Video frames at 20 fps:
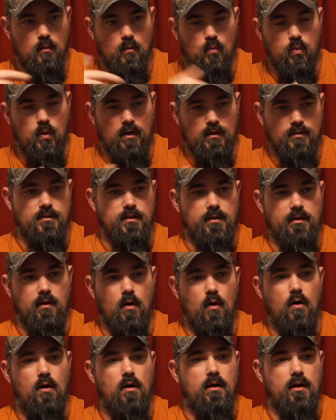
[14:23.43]
welded
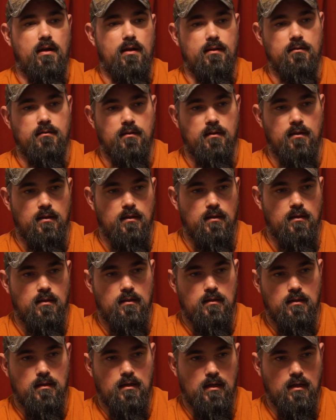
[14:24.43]
on,
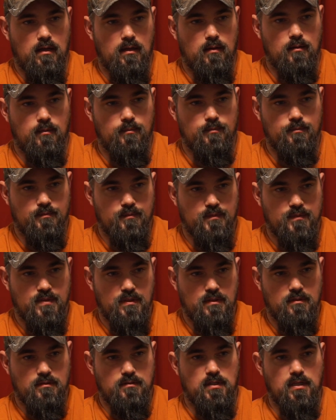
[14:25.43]
to